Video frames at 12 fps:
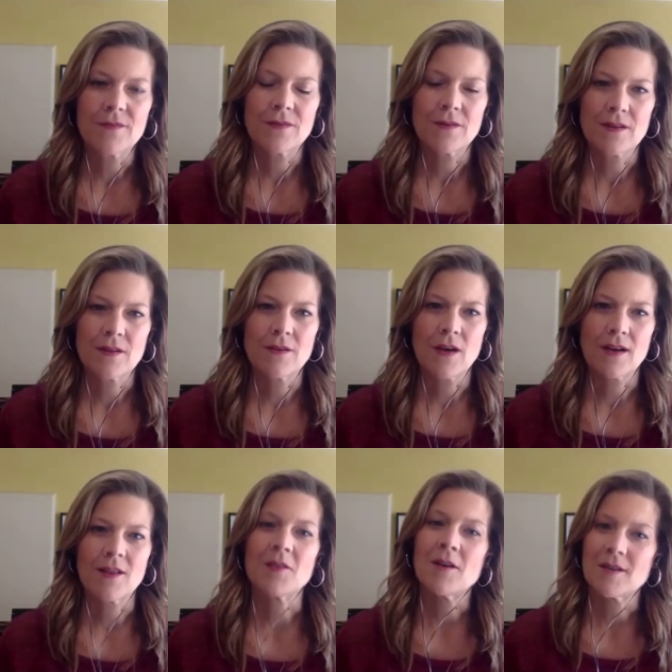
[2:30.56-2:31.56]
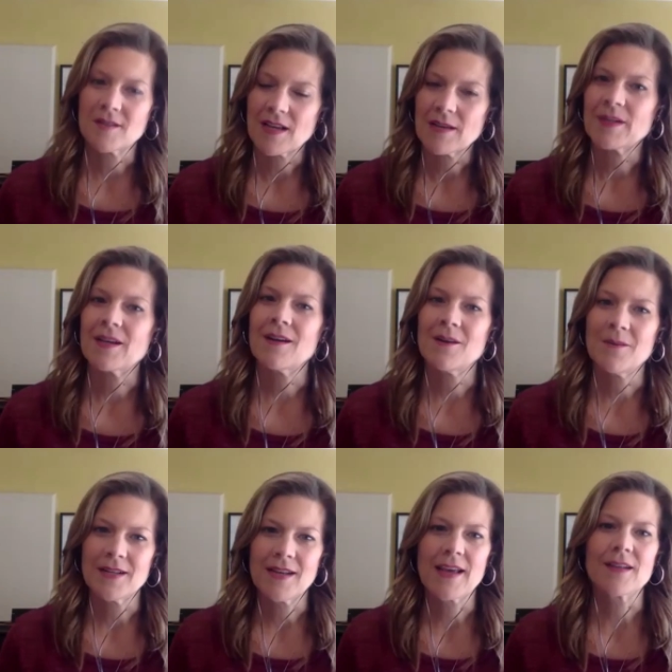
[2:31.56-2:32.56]
for a long time ago
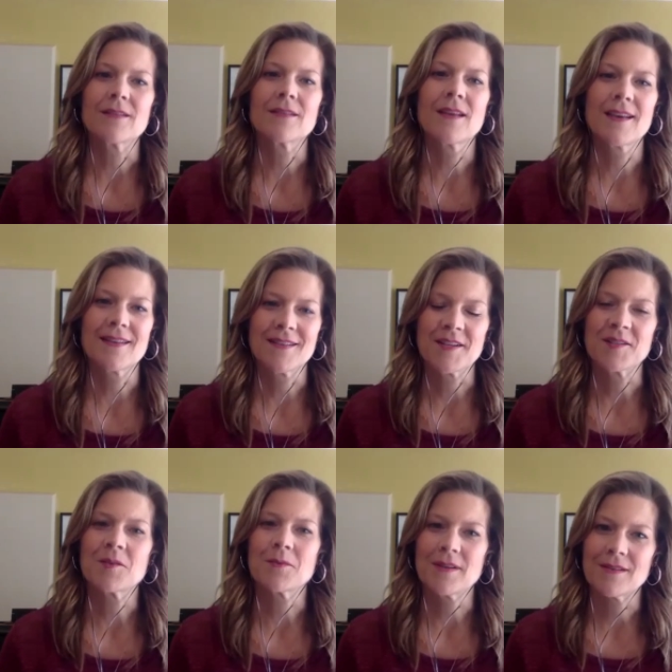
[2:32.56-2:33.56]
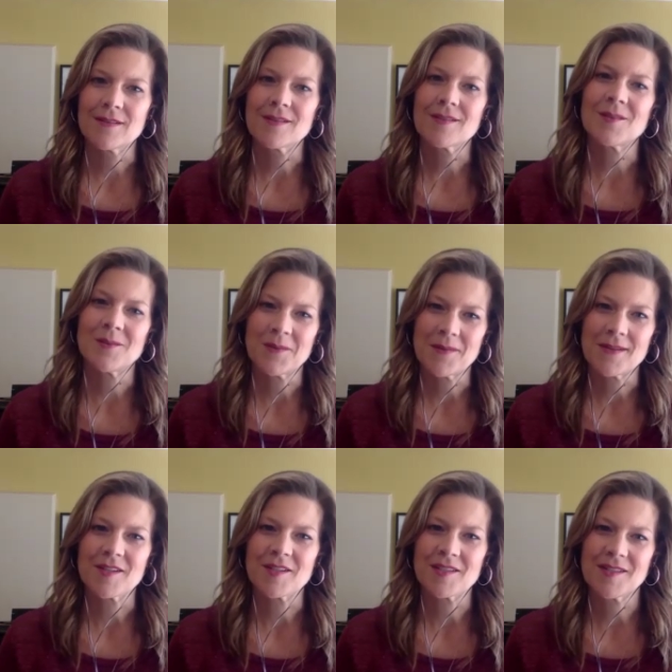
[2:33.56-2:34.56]
and had a nice career as a solo
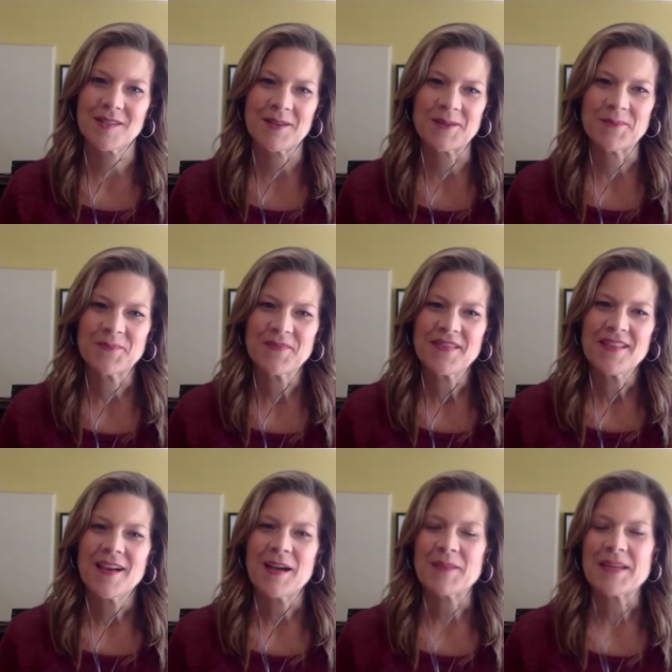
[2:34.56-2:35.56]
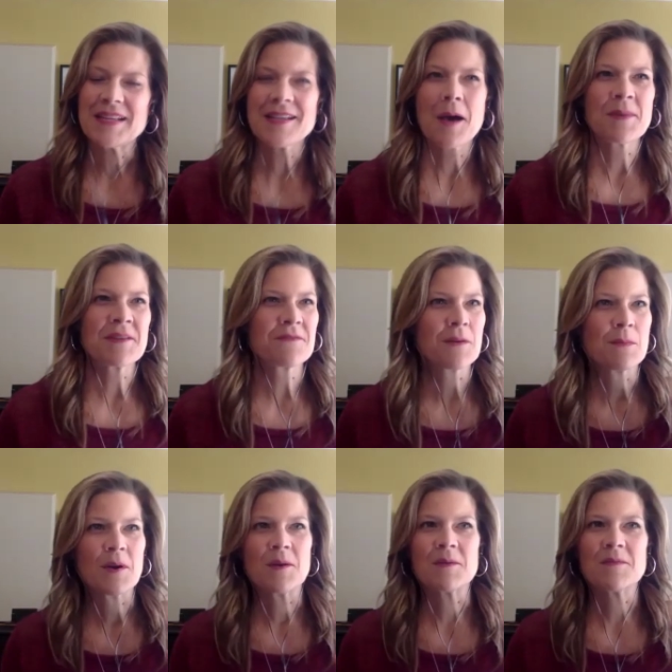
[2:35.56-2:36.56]
artist. So he's coming from
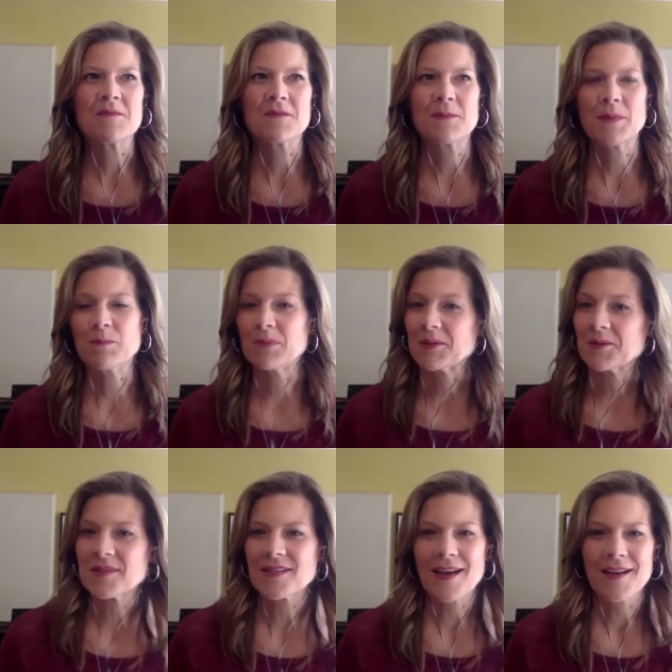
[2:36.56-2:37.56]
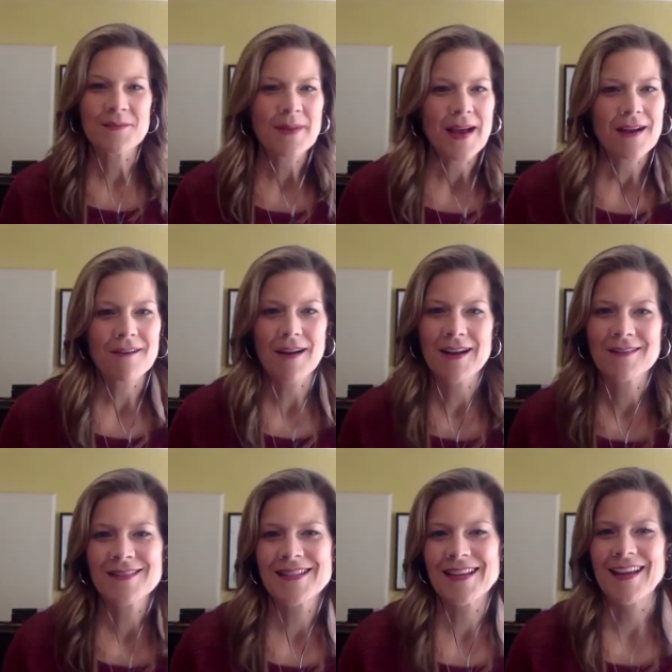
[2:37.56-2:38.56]
a blues kind of
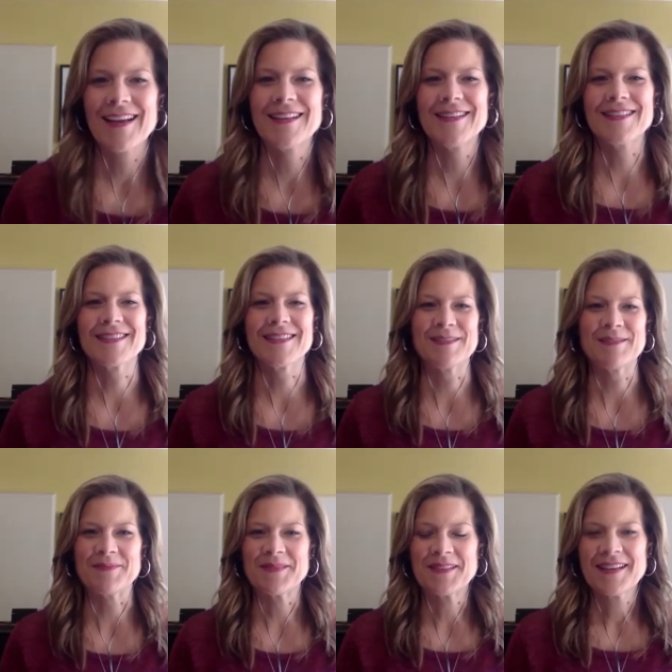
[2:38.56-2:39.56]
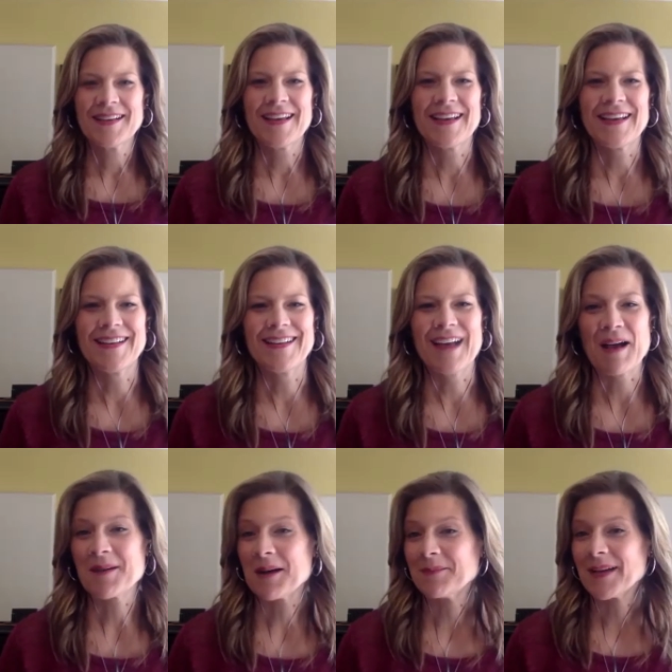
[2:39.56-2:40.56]
background, and
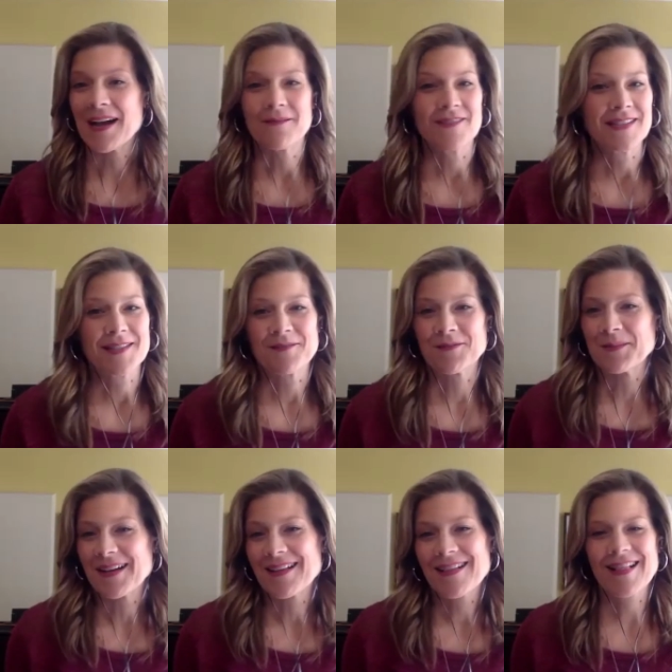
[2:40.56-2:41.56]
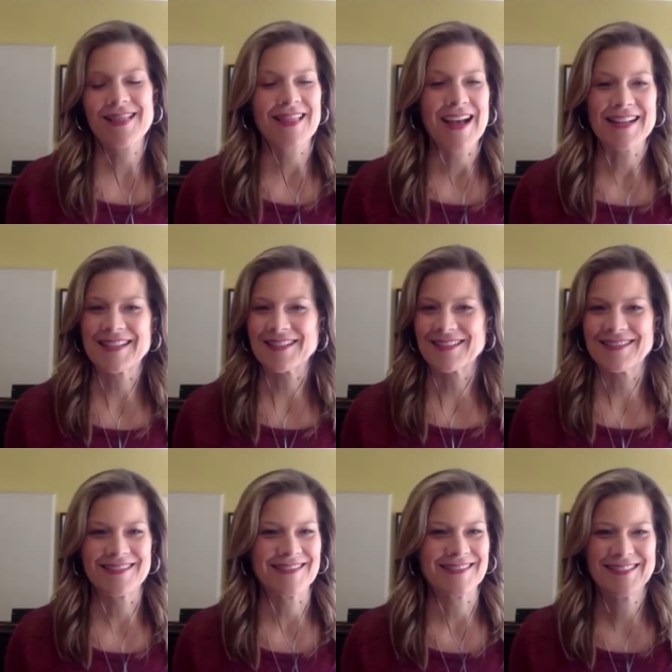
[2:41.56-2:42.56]
I'm coming obviously from a
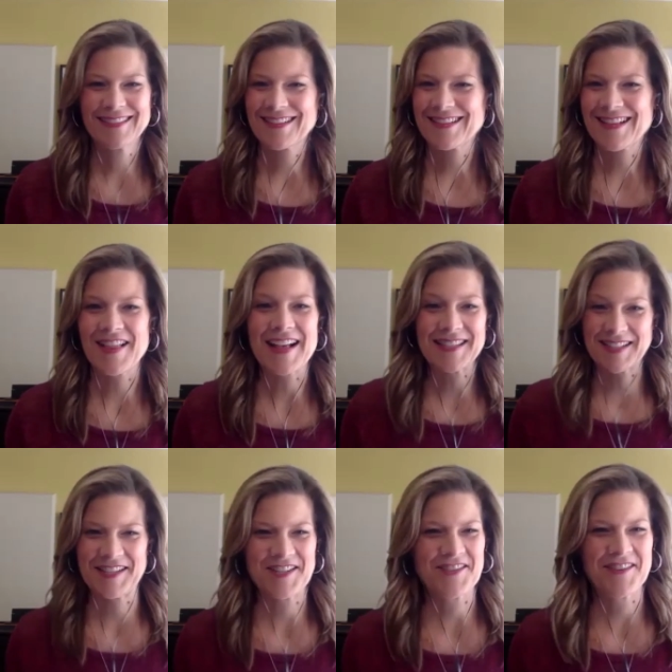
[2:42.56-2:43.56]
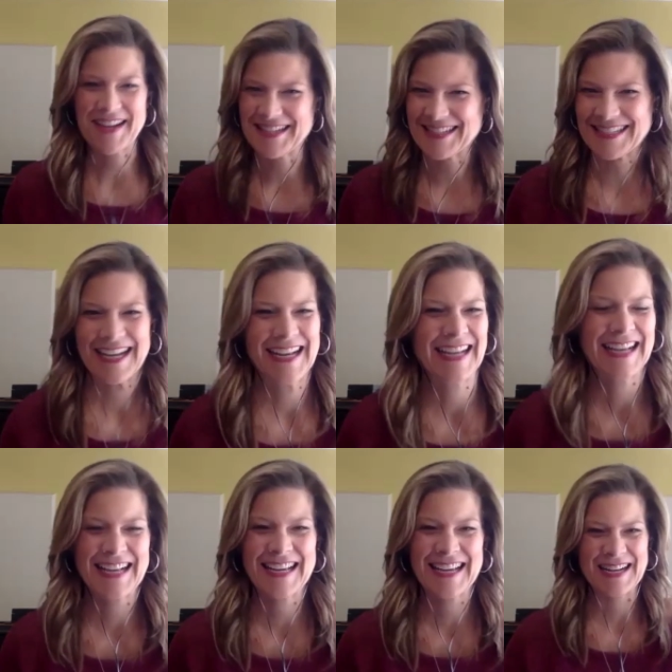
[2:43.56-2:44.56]
classically trained,
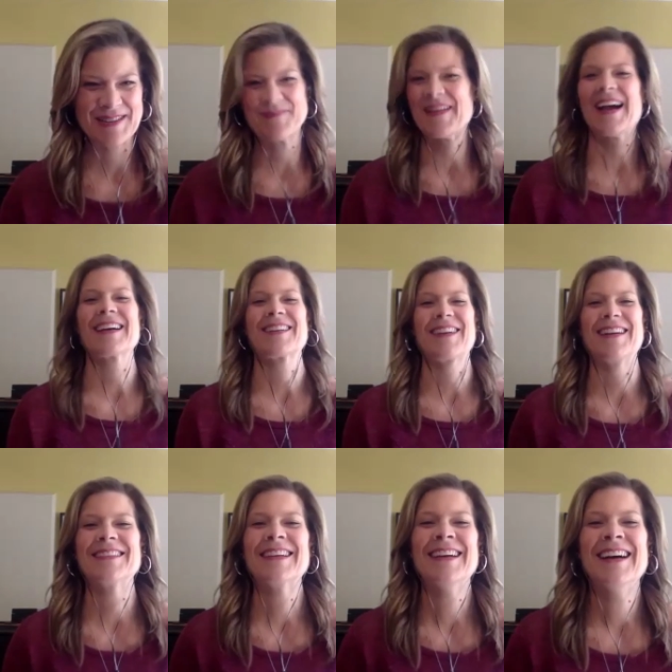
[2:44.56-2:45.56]
background.